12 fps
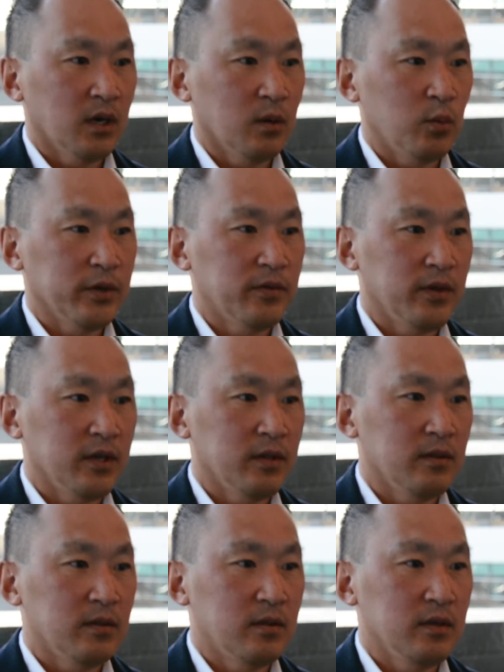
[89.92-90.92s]

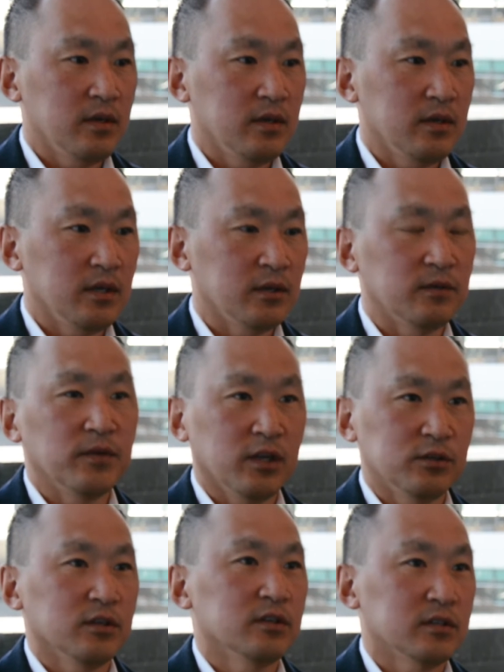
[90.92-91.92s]
within the
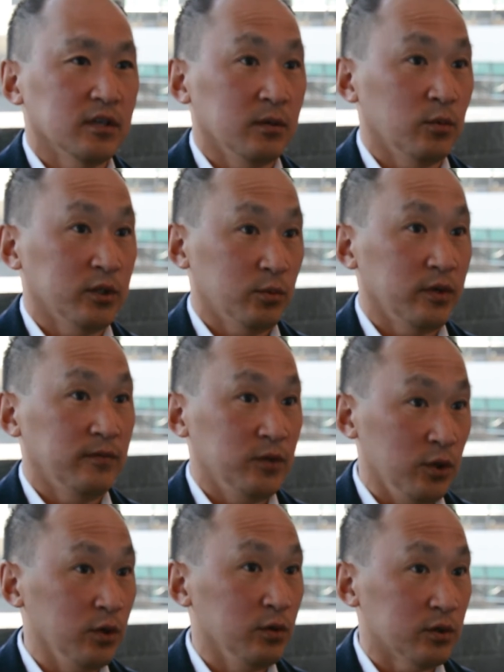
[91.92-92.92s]
interventions in which we've
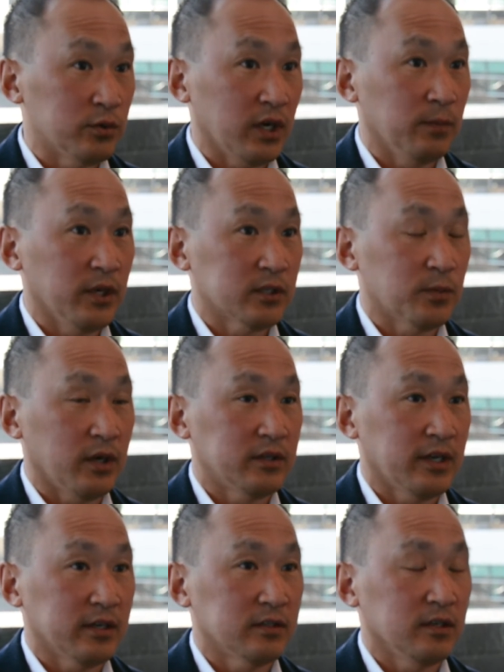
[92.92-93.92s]
used dry blood spot
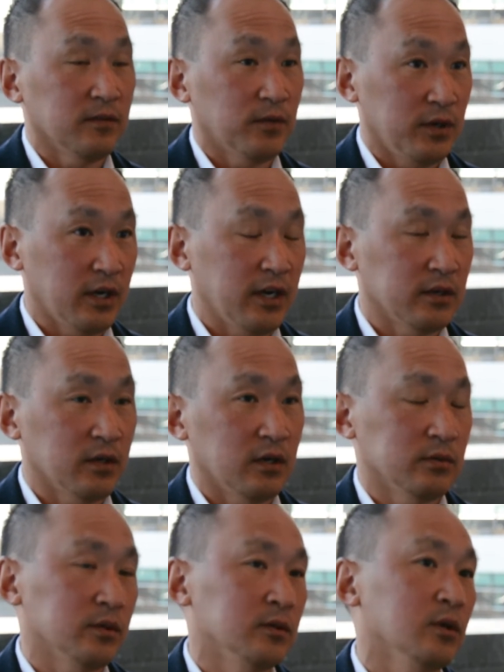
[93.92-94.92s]
testing for
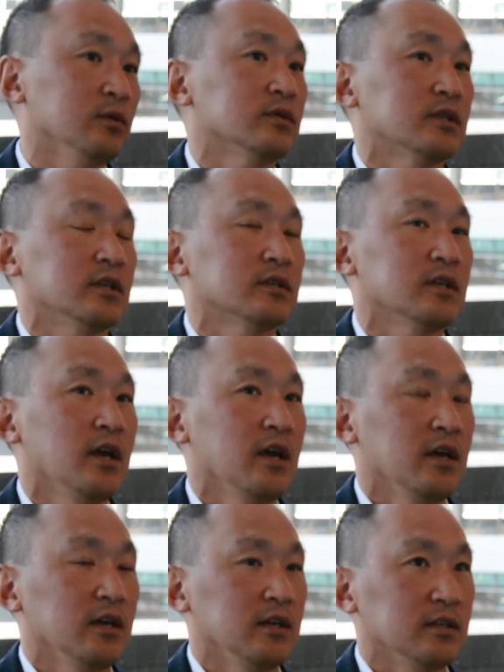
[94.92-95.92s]
diagnosis
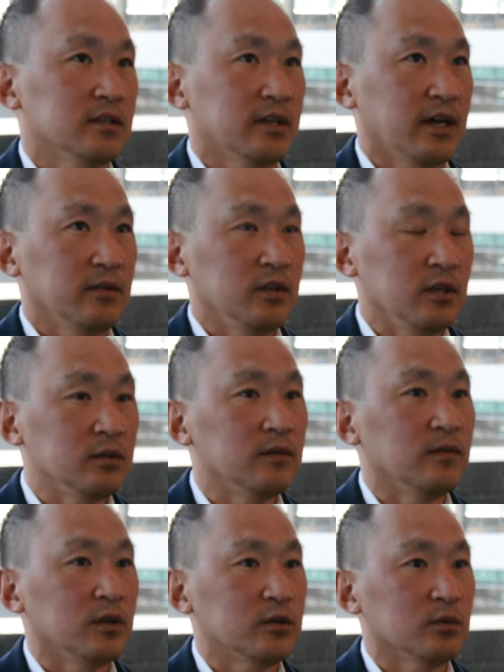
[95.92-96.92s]
is that the
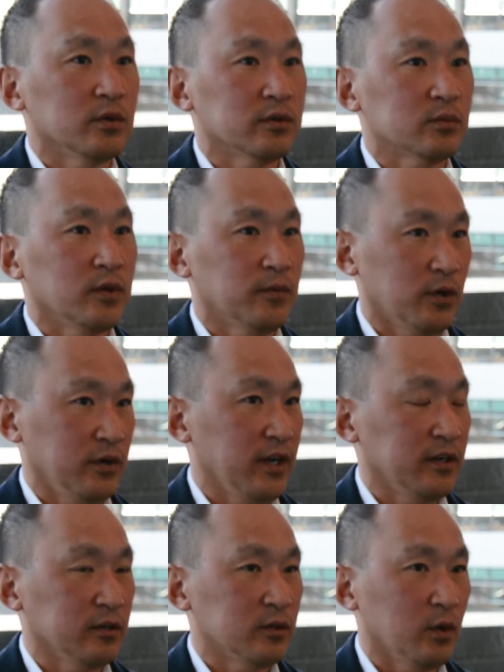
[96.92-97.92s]
individuals, we've heard
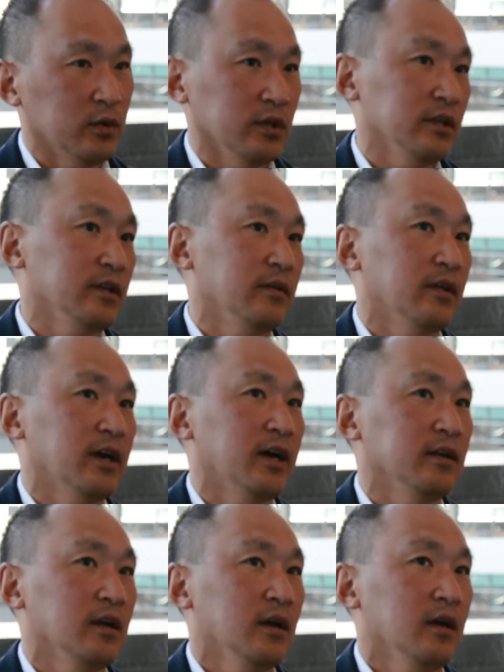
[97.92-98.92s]
anecdotally that